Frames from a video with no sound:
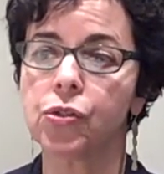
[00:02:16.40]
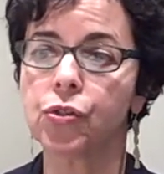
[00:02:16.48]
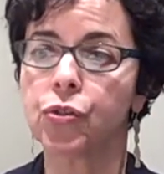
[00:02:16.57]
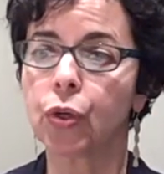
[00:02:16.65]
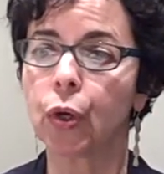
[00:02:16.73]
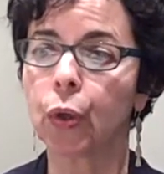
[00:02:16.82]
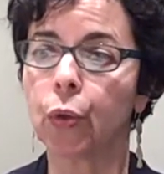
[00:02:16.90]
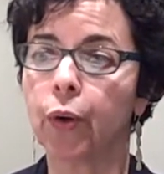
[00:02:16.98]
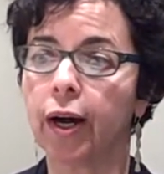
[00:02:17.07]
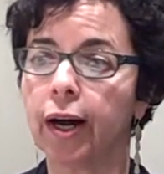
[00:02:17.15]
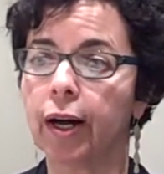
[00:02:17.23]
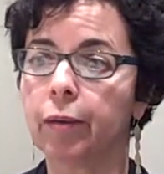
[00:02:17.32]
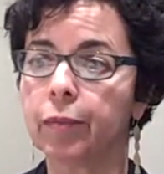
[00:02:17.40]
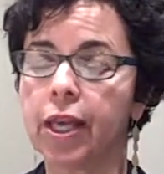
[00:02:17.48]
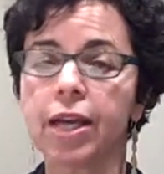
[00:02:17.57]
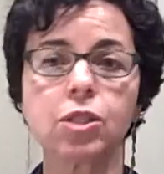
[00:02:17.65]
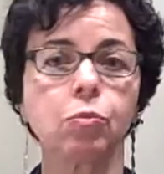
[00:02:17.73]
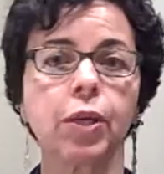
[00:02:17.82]
so um,
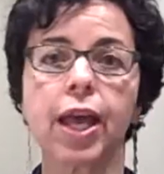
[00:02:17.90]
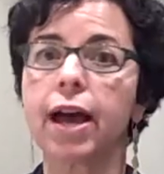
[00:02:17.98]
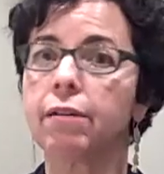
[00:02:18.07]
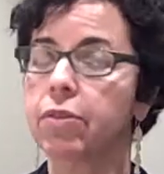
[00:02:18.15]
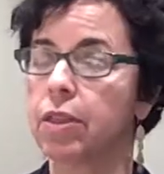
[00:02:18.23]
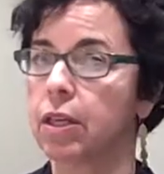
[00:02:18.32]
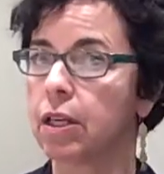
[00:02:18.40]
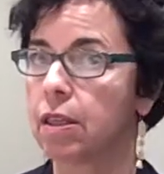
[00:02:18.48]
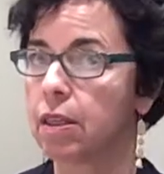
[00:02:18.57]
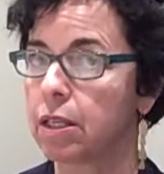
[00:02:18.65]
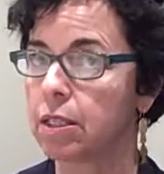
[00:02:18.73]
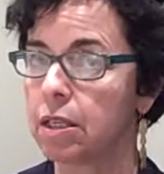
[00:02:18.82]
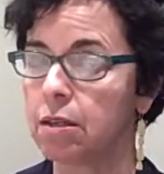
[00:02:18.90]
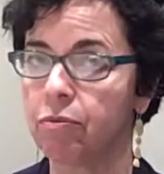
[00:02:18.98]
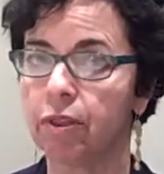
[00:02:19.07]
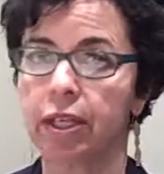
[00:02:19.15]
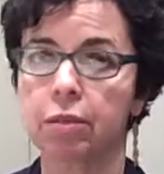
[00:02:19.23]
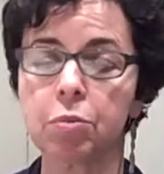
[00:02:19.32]
yes, we have the, the
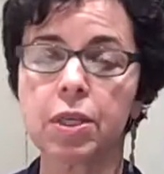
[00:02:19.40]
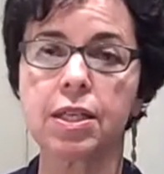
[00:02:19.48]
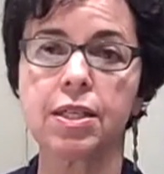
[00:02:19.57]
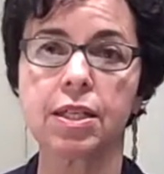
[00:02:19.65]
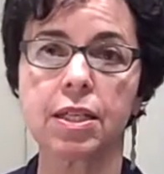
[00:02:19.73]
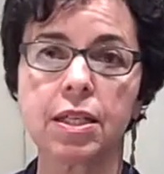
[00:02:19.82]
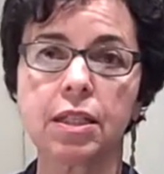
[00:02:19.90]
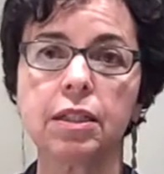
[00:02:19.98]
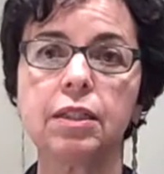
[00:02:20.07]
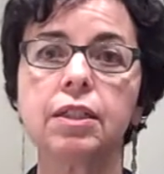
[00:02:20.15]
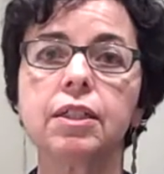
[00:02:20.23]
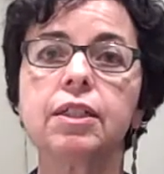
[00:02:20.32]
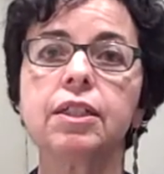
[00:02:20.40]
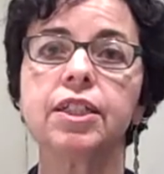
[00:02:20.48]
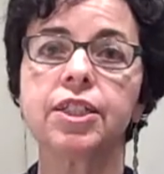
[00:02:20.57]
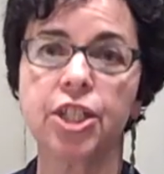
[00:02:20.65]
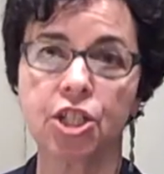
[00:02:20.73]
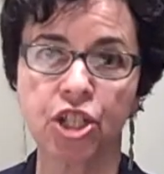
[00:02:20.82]
TV and PC
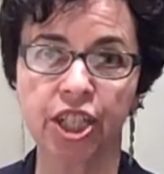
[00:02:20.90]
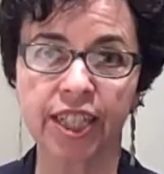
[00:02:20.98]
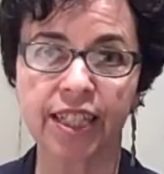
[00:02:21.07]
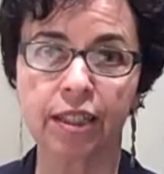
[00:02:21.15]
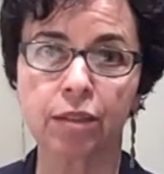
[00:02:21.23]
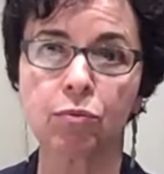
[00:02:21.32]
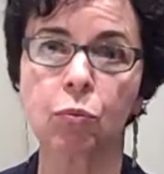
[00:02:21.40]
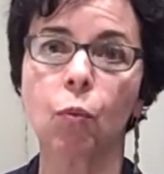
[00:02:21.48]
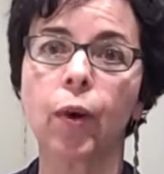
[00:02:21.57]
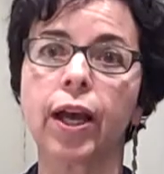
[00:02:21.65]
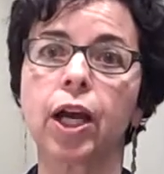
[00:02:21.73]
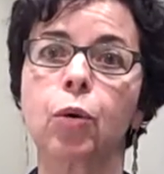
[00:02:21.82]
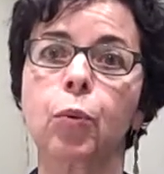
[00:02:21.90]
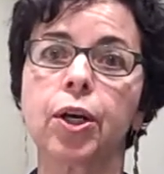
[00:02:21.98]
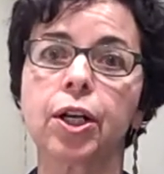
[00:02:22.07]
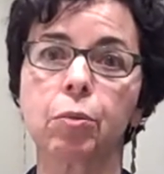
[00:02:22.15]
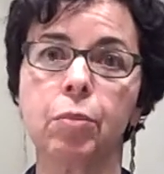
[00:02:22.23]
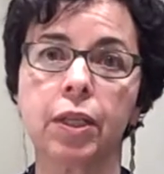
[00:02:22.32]
initiative where we're
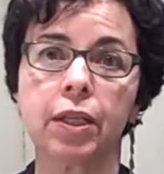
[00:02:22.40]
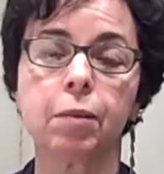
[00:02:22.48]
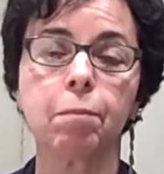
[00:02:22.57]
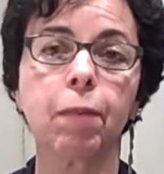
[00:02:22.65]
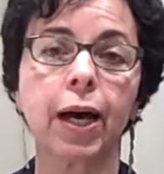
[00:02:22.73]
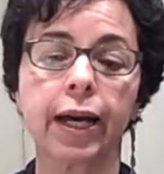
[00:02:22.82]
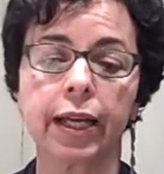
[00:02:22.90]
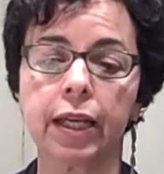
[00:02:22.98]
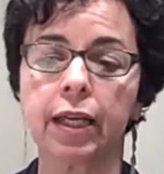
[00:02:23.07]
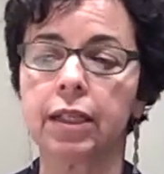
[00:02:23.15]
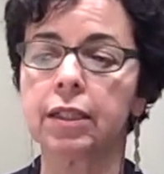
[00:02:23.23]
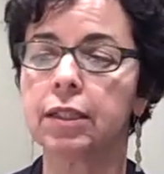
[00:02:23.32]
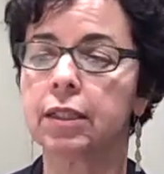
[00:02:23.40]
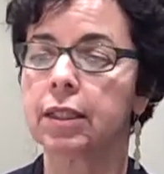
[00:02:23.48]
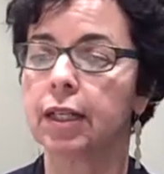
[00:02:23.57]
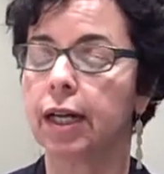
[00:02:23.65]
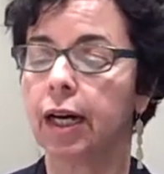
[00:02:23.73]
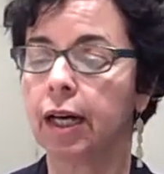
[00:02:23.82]
going to be combining,
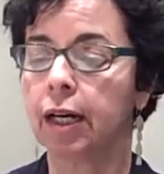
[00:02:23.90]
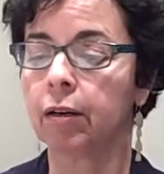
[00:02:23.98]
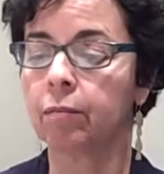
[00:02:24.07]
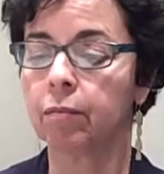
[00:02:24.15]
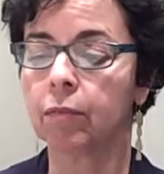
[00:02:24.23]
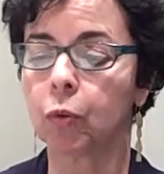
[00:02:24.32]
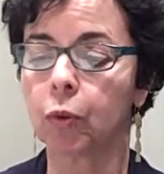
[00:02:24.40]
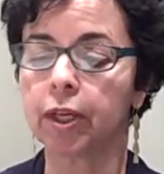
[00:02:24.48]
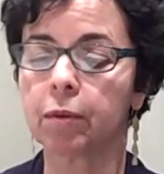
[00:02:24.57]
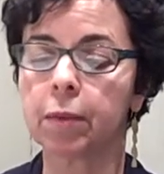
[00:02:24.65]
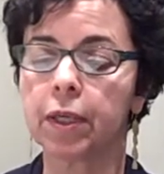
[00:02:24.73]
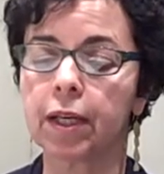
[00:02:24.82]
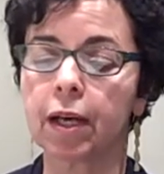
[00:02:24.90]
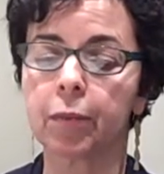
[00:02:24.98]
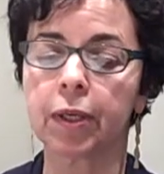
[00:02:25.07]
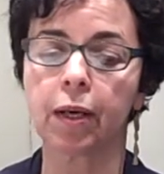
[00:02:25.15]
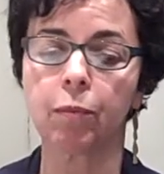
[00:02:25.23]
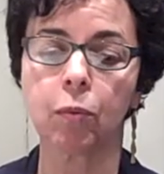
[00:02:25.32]
um, we're going to be
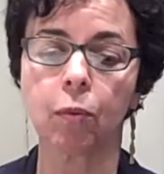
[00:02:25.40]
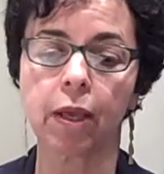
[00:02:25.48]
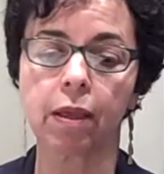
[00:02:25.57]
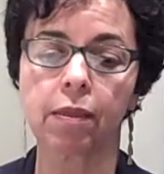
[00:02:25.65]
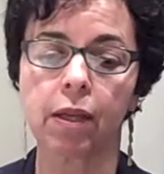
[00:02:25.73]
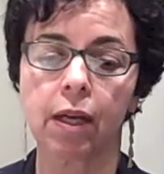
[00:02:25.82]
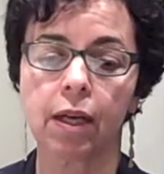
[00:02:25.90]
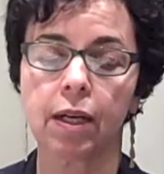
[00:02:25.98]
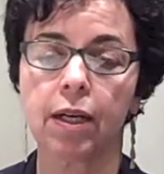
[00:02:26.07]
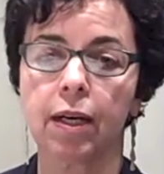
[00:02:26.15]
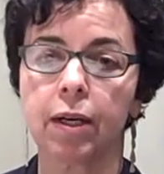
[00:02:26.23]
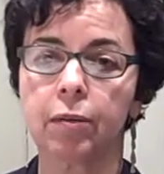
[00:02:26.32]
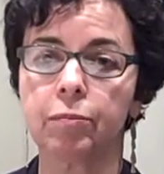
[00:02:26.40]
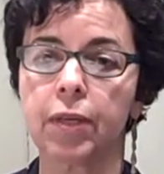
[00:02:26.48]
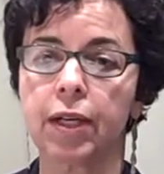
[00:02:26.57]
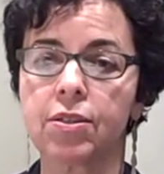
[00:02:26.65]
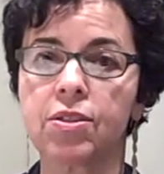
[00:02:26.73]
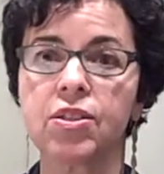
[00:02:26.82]
coming up with um,
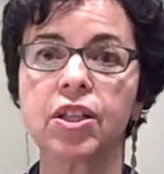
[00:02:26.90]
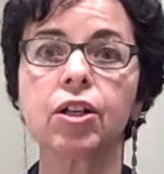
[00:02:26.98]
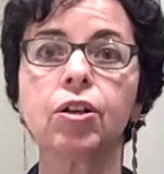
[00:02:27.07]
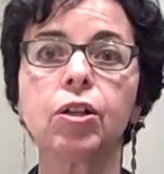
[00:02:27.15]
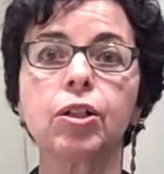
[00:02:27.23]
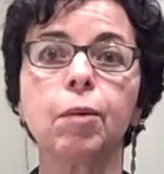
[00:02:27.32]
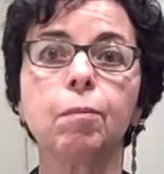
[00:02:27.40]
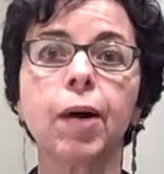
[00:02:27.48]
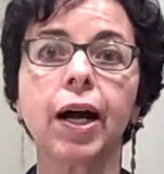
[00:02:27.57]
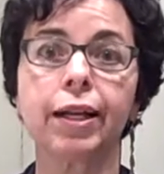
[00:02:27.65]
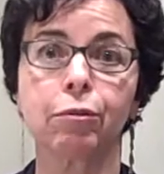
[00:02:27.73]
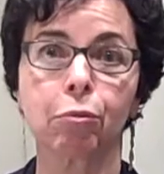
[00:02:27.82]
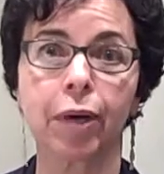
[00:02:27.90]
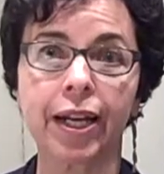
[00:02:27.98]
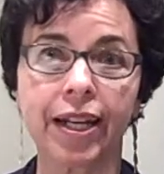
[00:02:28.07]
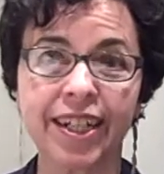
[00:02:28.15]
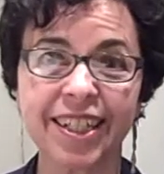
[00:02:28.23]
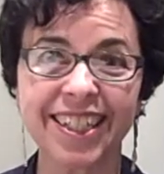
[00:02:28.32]
a single combined
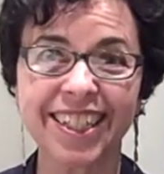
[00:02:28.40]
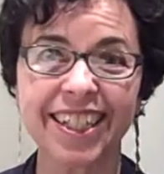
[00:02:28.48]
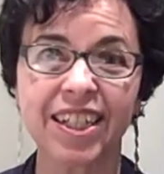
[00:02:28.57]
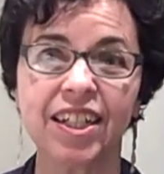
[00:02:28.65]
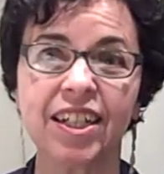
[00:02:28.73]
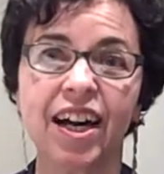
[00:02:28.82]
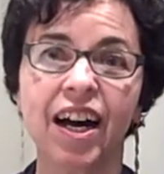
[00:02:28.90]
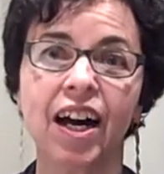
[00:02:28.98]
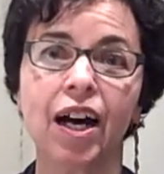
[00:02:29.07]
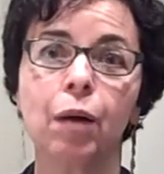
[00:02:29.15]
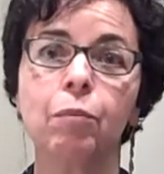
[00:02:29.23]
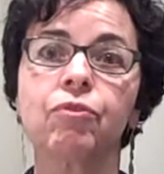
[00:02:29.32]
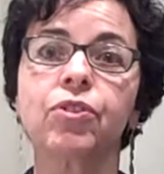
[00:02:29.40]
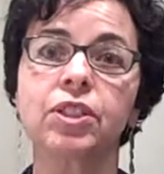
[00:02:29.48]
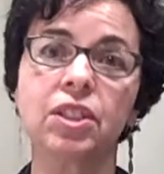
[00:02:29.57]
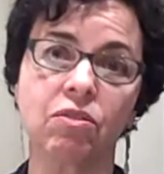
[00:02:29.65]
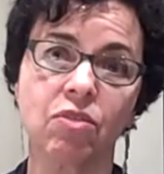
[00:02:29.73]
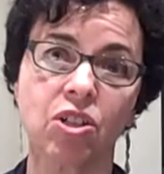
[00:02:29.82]
rating um, for
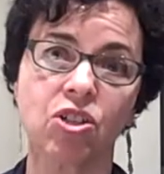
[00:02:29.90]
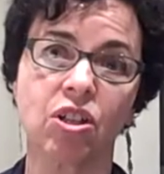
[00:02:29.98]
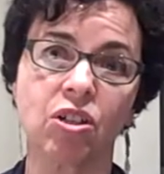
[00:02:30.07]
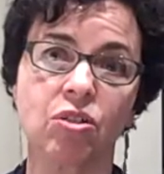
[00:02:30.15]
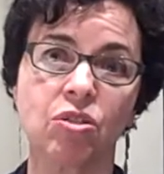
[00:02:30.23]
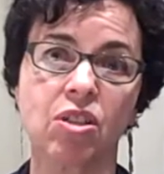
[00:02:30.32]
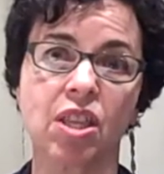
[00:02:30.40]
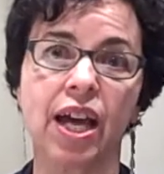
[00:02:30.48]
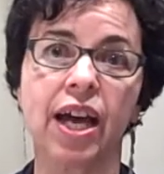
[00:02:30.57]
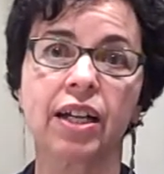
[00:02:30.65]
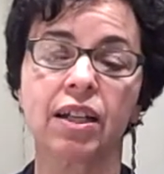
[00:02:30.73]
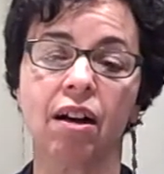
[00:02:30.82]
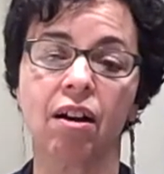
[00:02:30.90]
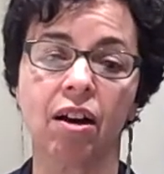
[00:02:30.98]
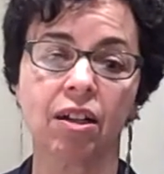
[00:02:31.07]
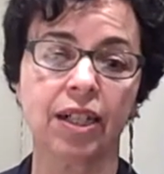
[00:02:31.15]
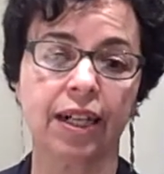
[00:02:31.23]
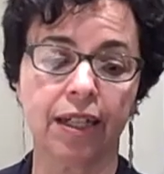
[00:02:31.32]
TV shows that
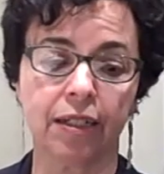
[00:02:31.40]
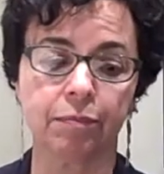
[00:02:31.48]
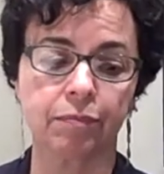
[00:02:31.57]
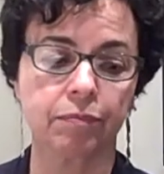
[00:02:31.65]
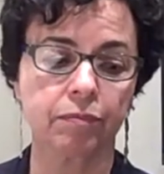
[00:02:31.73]
are um,